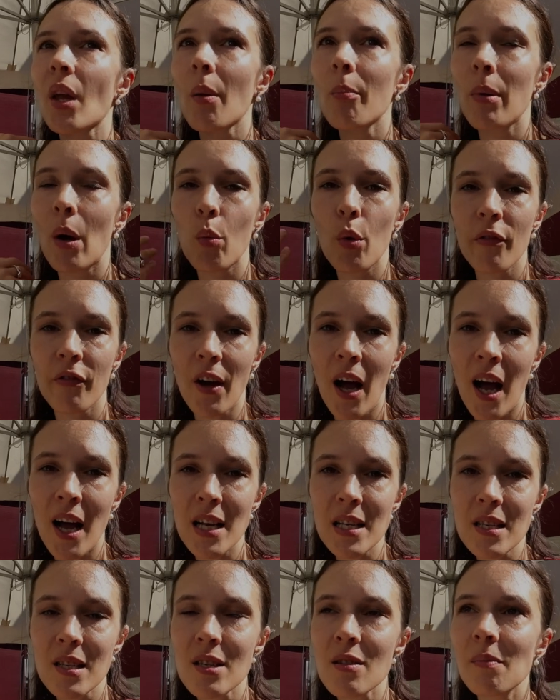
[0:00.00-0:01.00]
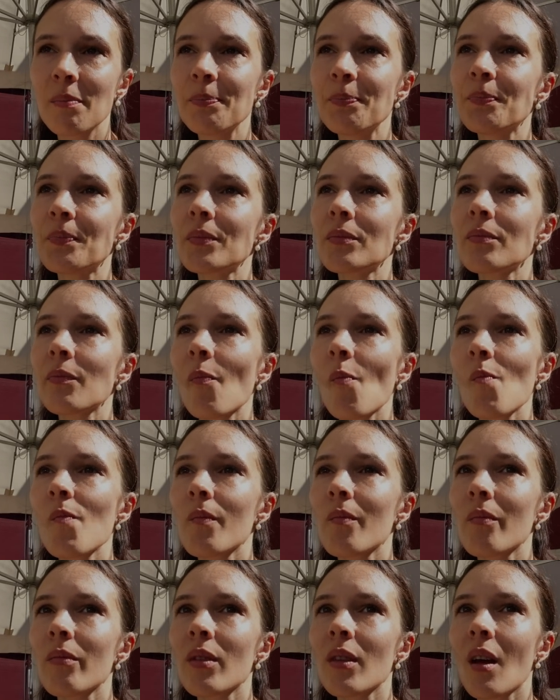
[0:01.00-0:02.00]
but we've asked
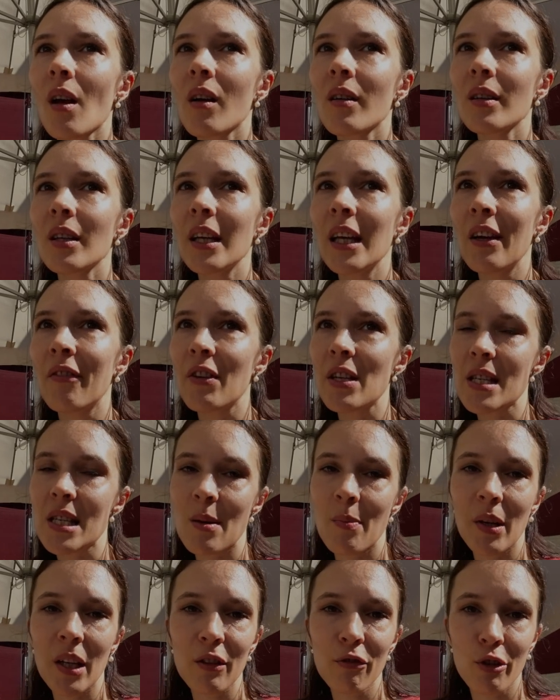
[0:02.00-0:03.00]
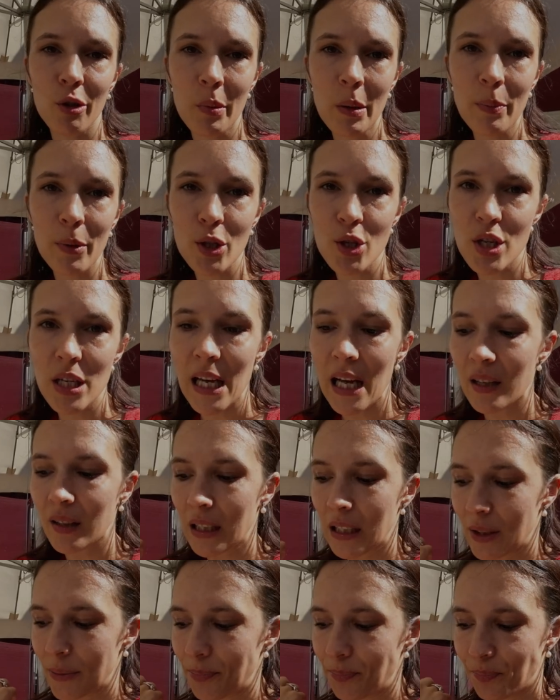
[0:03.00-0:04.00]
if it's typical for people to get
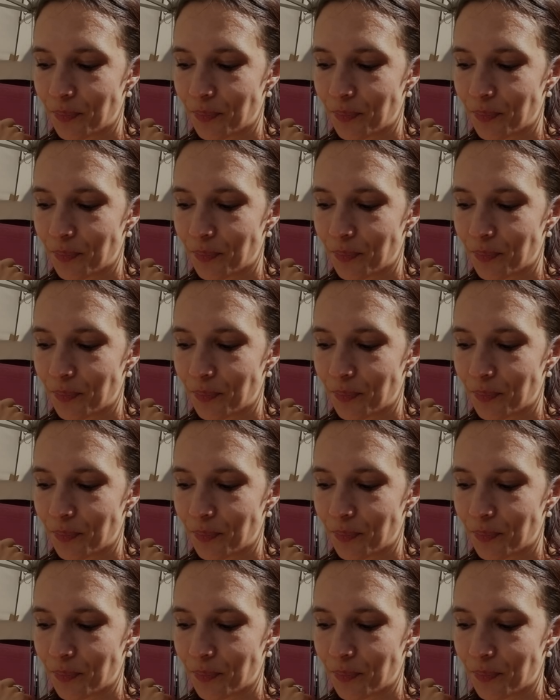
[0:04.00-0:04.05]
like